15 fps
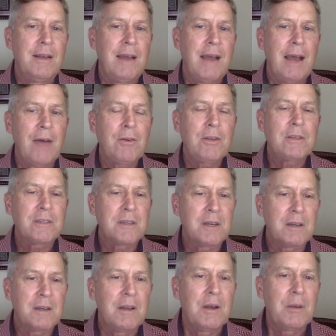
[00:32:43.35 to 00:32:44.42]
how does
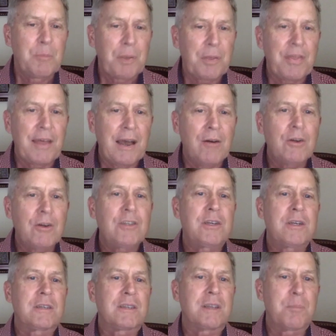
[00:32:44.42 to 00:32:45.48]
a
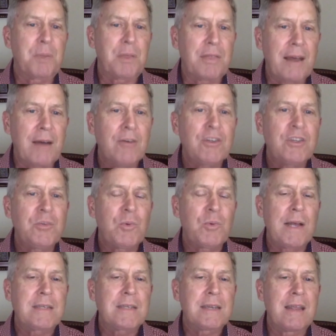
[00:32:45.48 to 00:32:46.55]
pathologist, a pathology
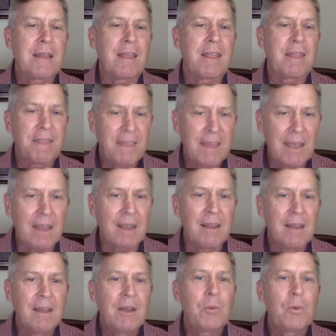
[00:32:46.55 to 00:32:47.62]
resident think
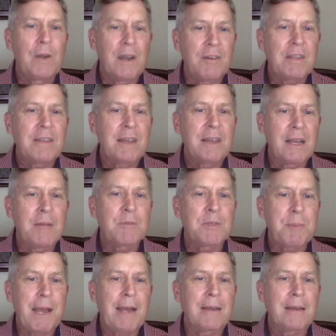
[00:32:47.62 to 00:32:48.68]
when everything comes
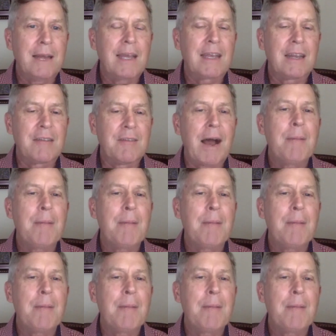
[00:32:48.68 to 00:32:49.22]
back negative?